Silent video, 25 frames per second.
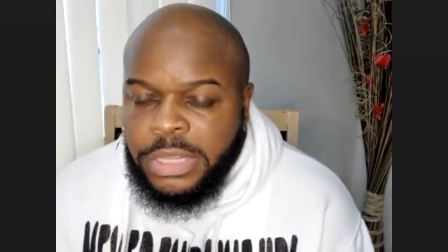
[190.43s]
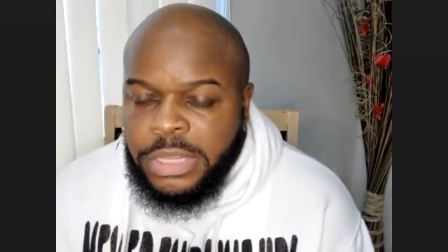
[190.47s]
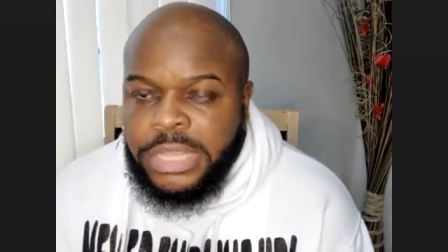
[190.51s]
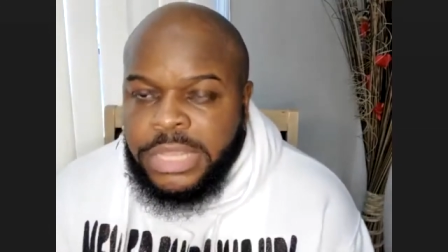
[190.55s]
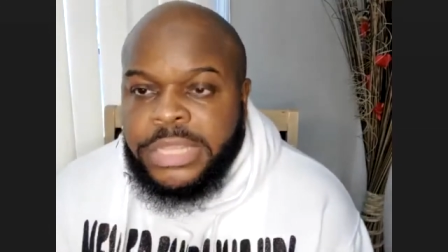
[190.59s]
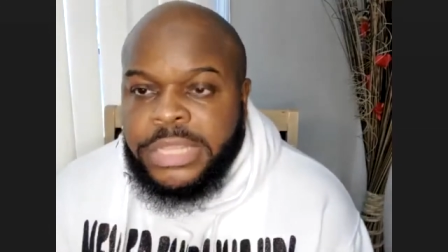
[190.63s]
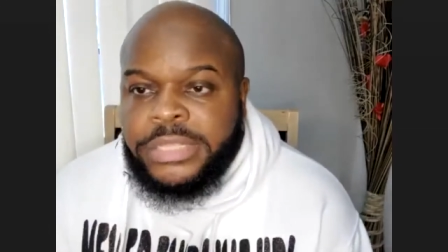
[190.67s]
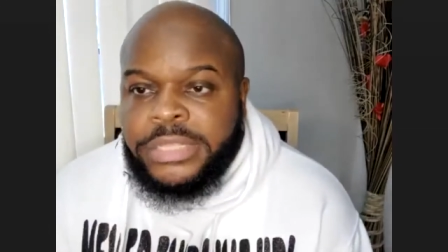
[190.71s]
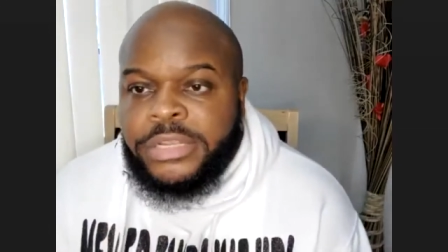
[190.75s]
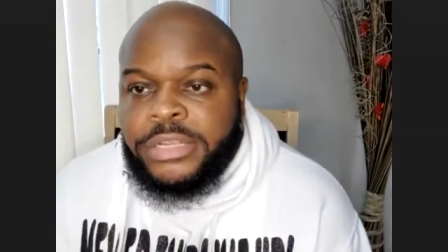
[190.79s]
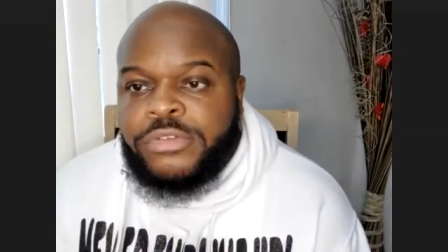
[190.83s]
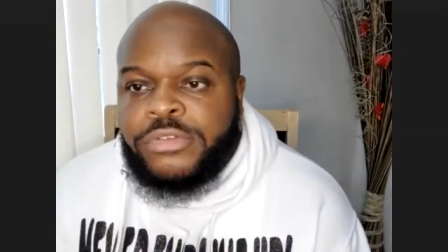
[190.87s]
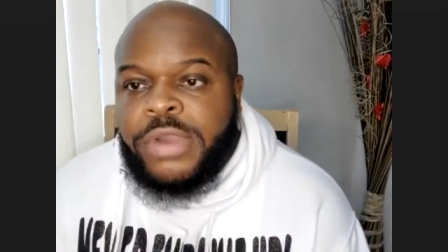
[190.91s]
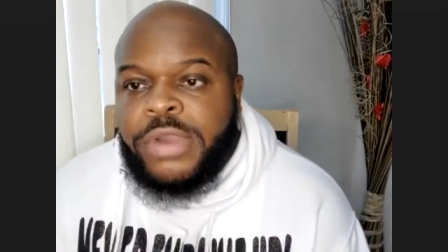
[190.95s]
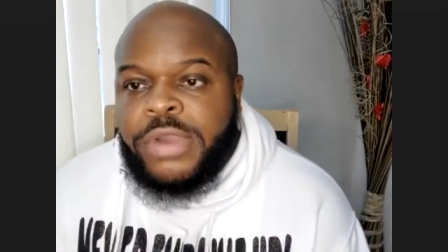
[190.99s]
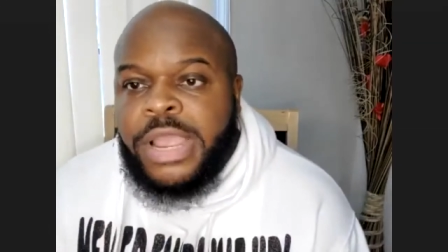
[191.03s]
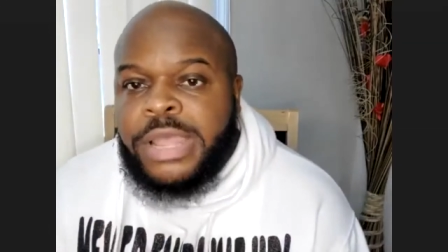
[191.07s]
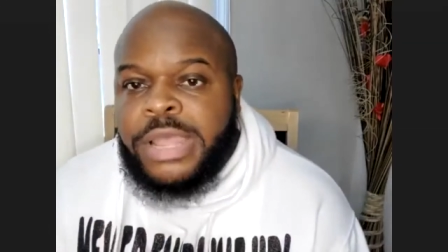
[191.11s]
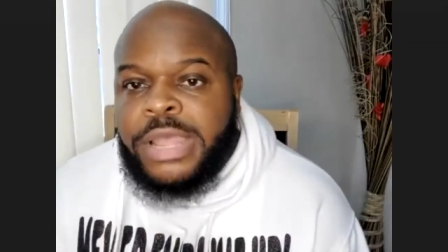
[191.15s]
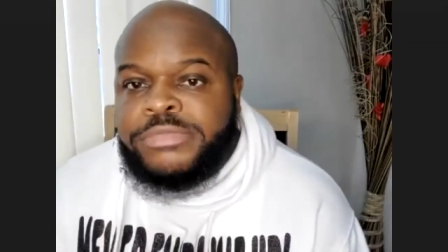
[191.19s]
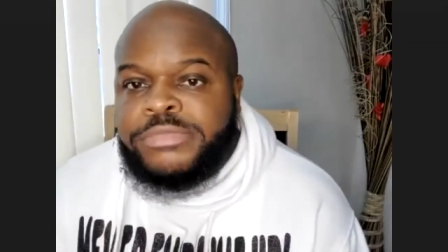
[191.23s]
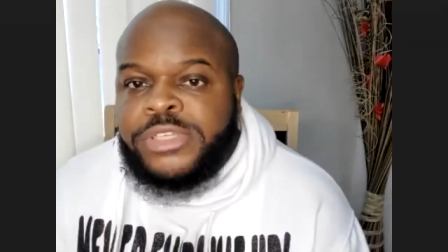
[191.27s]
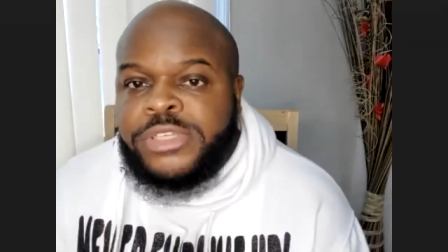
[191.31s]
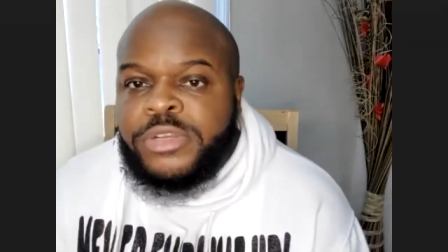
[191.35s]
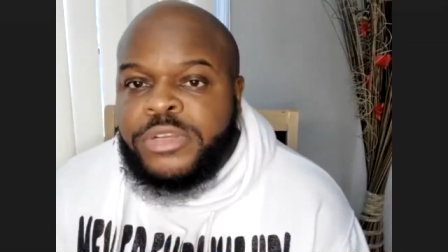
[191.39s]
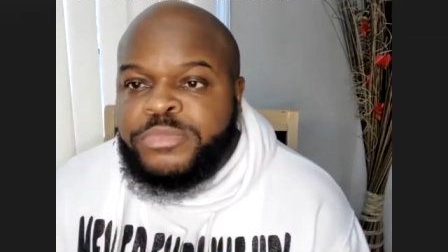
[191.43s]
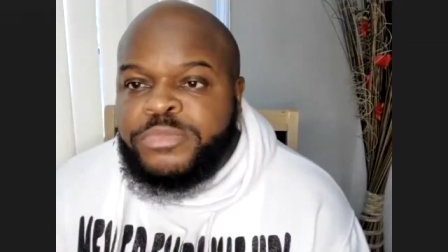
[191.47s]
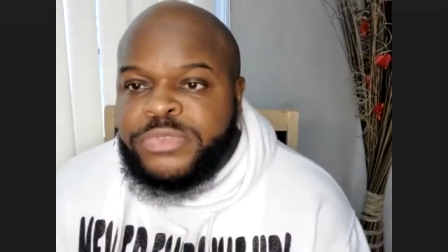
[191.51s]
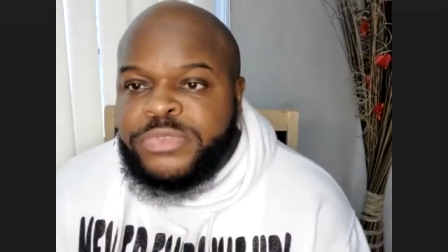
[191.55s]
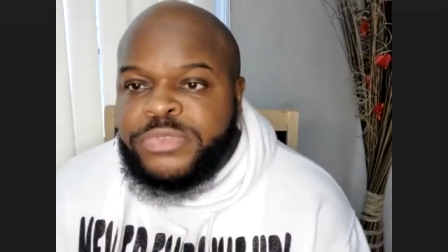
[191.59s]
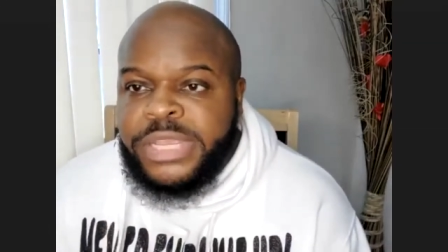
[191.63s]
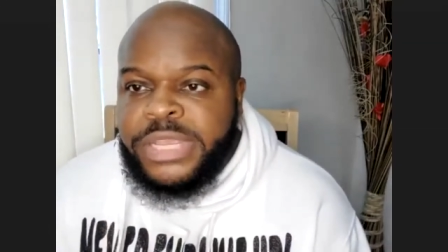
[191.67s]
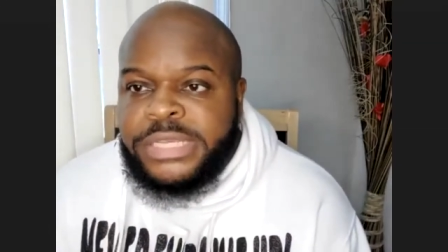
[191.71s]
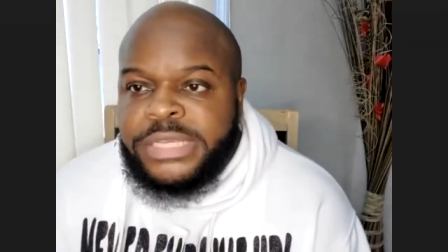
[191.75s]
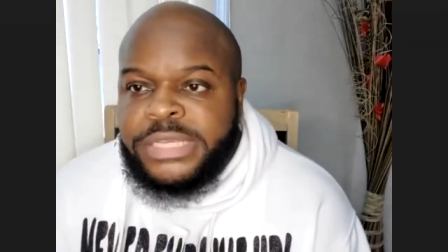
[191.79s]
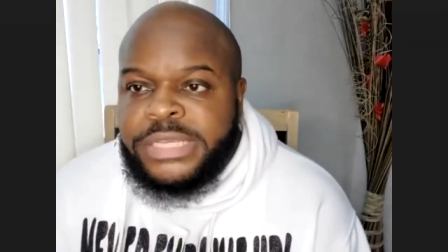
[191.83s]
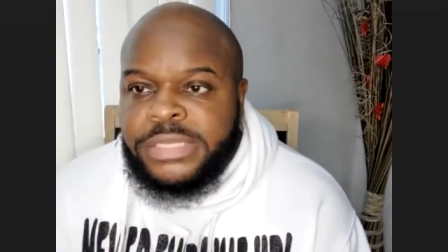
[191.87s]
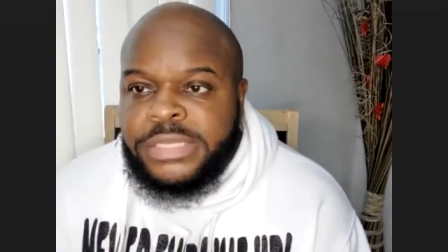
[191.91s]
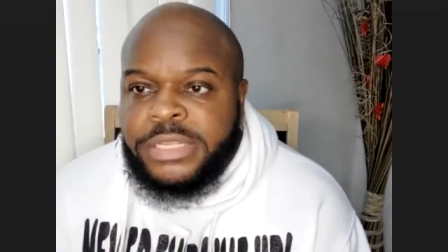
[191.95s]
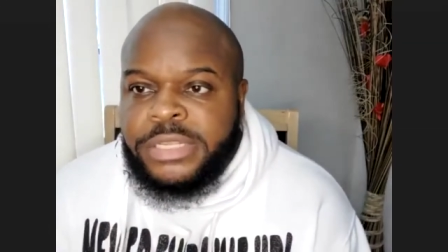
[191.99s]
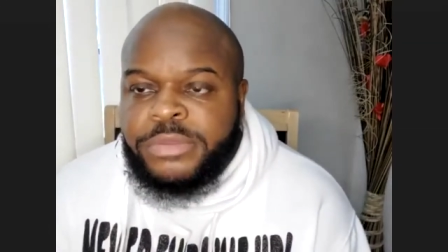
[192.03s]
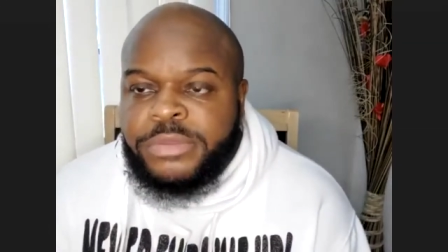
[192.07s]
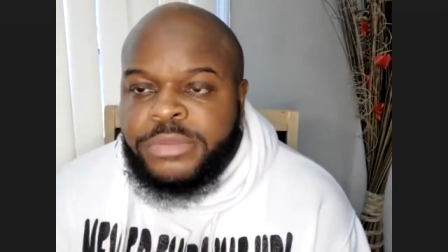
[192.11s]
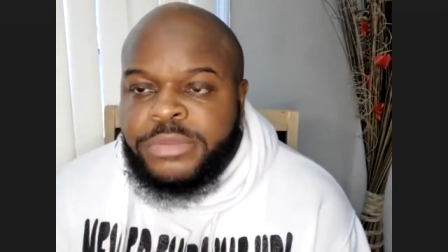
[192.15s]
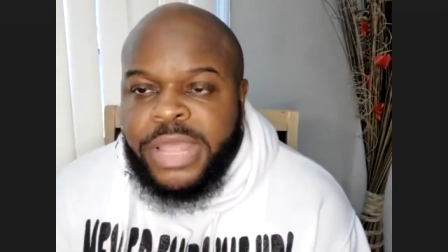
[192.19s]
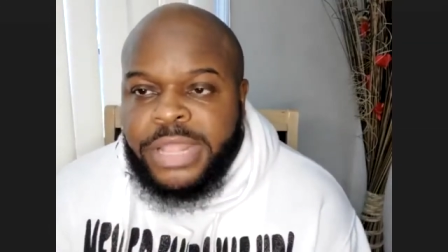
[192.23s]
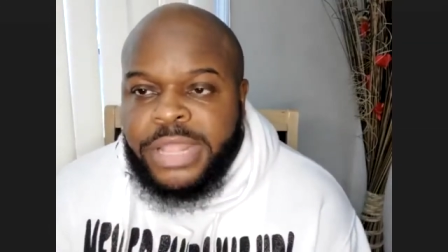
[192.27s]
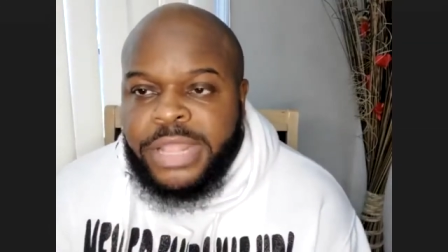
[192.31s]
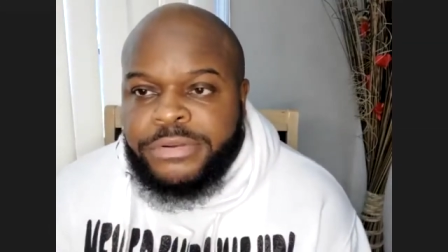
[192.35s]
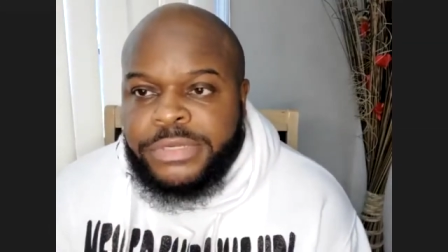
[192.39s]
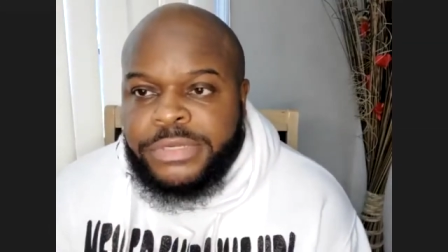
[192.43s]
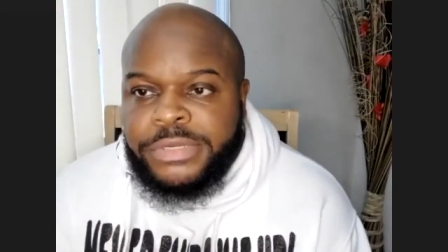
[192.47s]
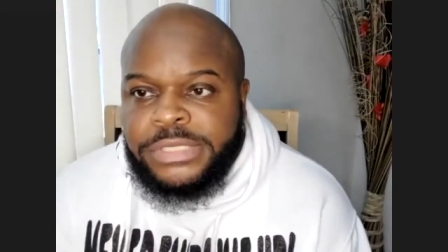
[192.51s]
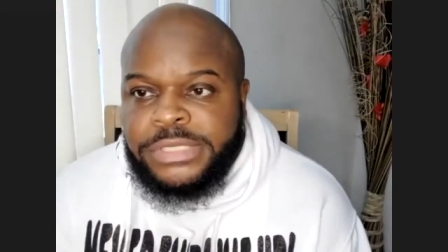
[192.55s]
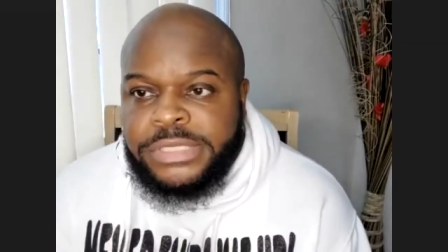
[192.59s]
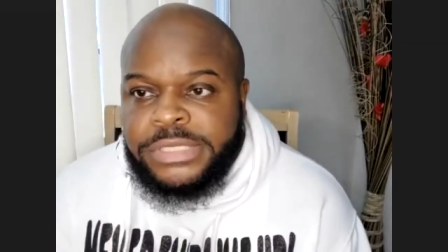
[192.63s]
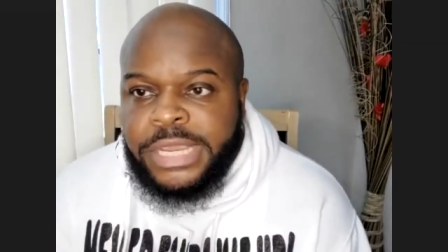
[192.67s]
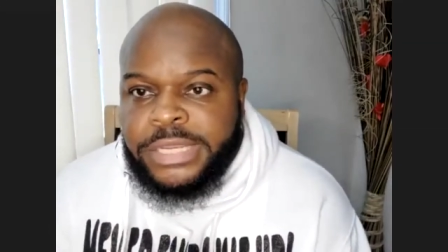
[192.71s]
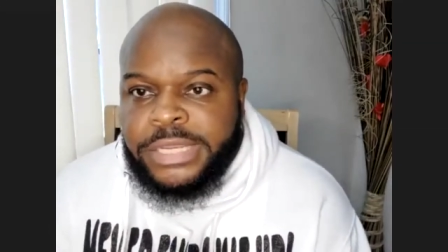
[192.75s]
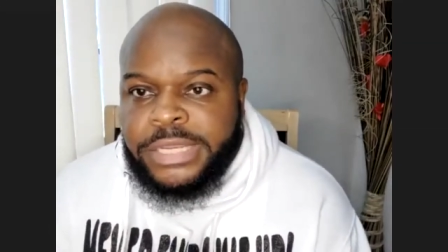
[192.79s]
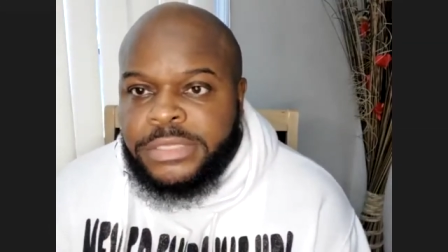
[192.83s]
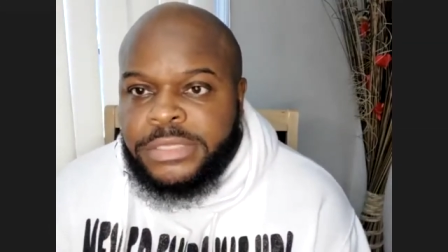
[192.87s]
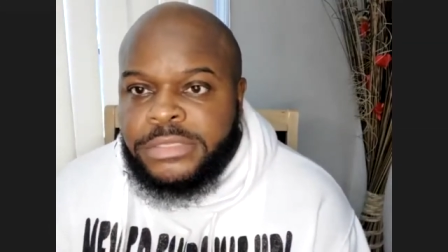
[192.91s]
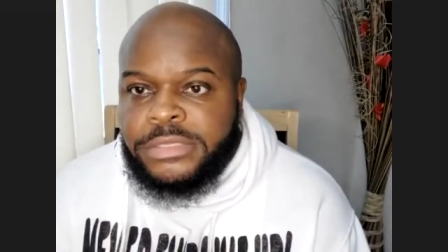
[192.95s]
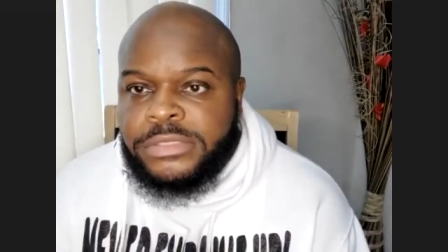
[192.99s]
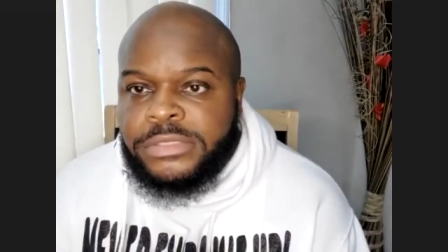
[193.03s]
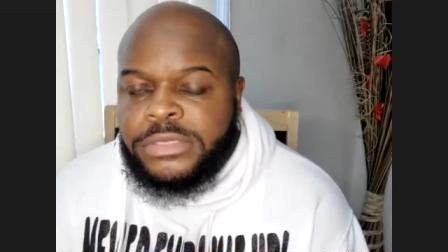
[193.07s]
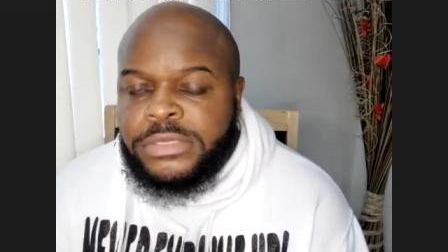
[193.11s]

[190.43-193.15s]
And the crime took place in a matter of seconds.